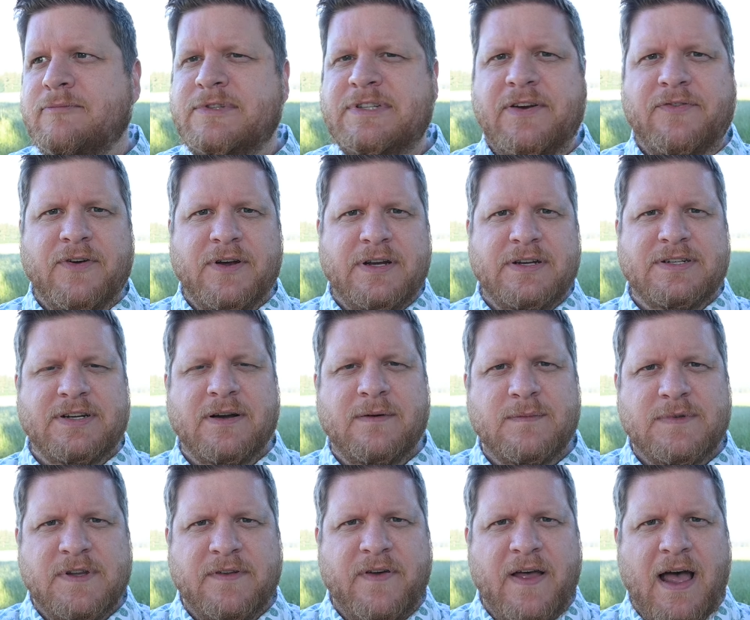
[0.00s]
different in
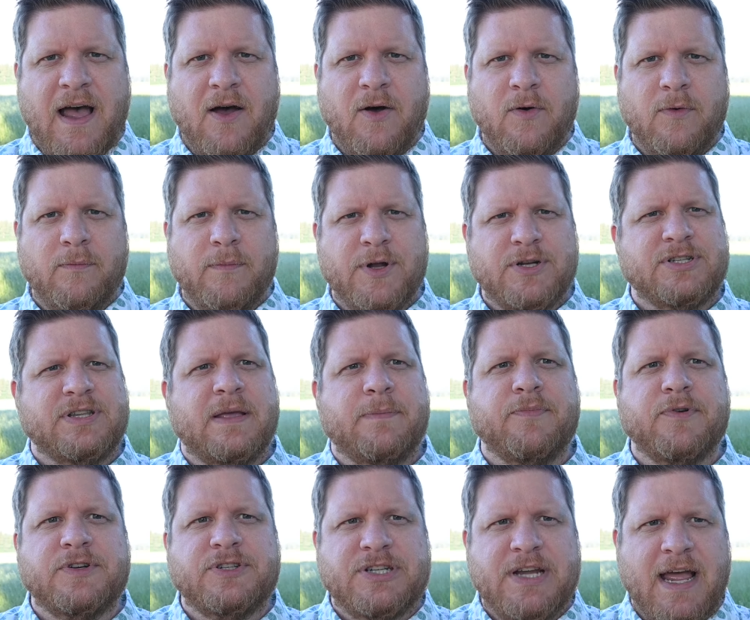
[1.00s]
terms of how much they
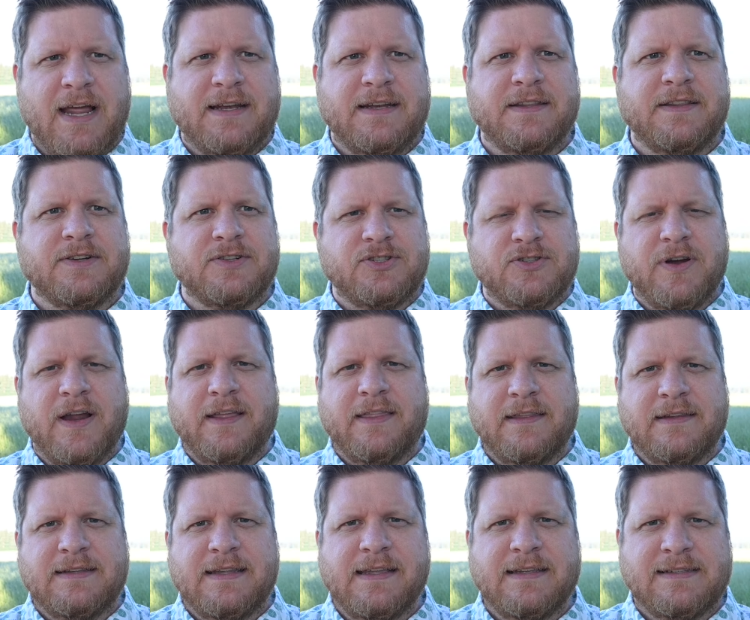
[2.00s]
project and their strength
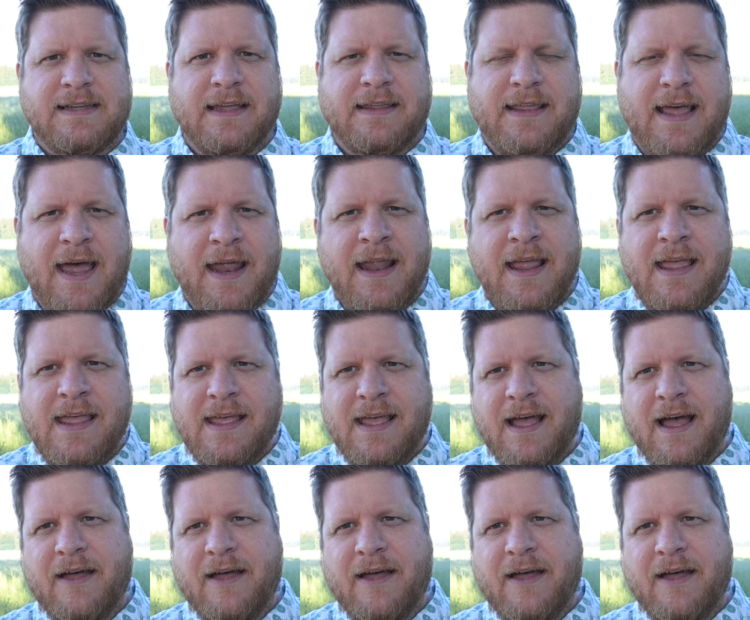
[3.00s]
and things like that.